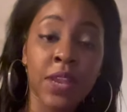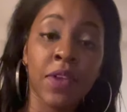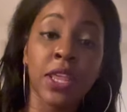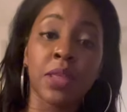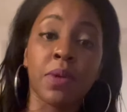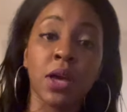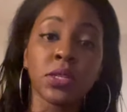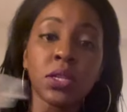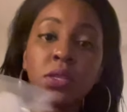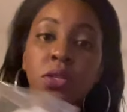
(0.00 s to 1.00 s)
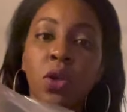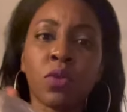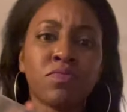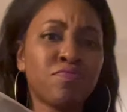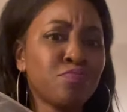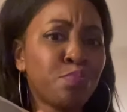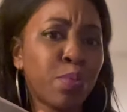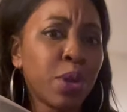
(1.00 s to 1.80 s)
of any of the boxes. So putting